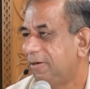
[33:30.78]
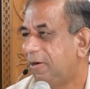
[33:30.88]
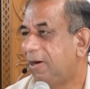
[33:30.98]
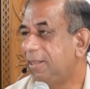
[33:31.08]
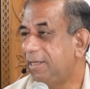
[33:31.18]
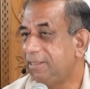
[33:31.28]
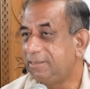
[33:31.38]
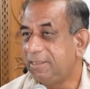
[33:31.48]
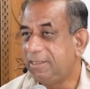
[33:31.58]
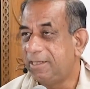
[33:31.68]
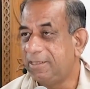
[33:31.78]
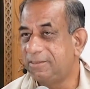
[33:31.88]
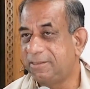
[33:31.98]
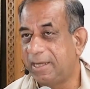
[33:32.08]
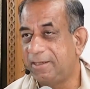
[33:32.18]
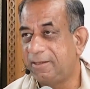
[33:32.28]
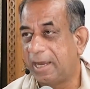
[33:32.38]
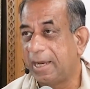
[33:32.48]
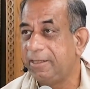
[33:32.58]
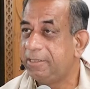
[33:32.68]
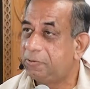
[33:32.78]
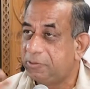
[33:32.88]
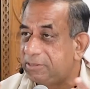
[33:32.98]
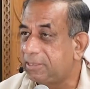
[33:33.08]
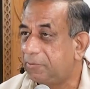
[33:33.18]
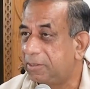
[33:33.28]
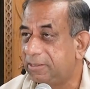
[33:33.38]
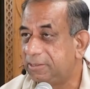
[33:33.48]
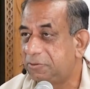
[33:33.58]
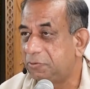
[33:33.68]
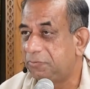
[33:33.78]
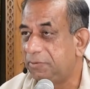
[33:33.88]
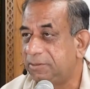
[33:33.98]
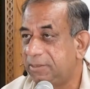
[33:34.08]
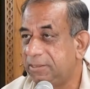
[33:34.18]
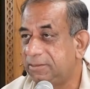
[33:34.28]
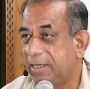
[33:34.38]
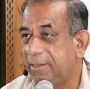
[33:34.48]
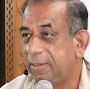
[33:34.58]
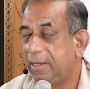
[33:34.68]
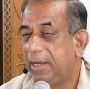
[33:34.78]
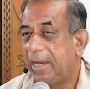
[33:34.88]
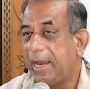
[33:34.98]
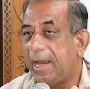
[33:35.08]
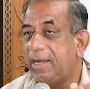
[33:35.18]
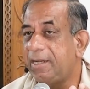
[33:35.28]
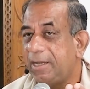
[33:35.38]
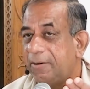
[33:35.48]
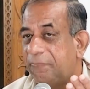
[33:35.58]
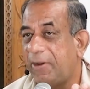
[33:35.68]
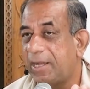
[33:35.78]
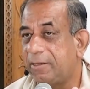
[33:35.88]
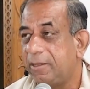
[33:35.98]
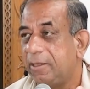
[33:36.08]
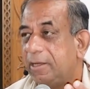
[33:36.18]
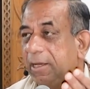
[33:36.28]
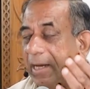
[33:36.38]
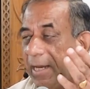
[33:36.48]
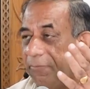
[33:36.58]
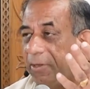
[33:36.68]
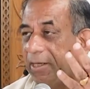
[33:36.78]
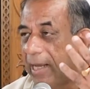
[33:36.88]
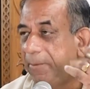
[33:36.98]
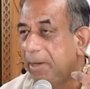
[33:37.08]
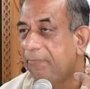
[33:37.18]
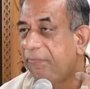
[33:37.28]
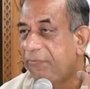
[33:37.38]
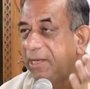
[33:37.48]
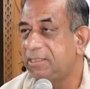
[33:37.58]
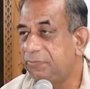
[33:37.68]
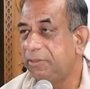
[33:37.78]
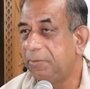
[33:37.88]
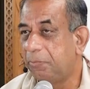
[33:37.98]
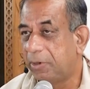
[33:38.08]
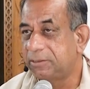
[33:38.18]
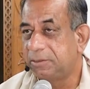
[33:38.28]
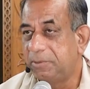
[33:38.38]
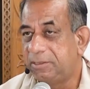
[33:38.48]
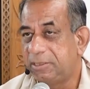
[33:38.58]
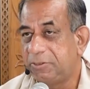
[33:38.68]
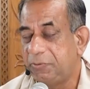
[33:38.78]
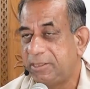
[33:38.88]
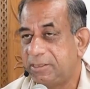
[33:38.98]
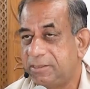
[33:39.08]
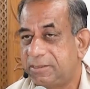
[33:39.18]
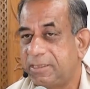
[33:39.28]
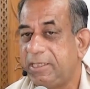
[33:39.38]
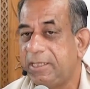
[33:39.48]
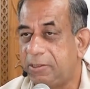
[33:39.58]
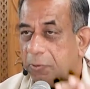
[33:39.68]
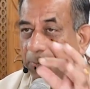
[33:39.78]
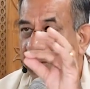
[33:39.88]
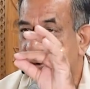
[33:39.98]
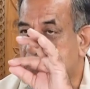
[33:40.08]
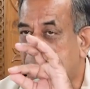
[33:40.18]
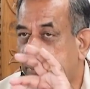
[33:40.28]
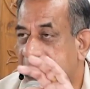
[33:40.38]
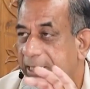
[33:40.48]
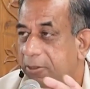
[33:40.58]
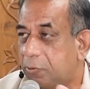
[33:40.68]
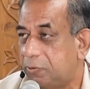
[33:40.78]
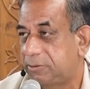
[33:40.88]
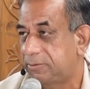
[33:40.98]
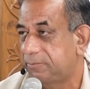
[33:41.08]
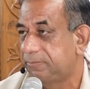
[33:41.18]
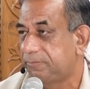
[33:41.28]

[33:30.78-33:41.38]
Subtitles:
All that is needed is that I need to discover this truth inside. And in fact, every time I'm faced with impossible situations, see, it opens so many doors.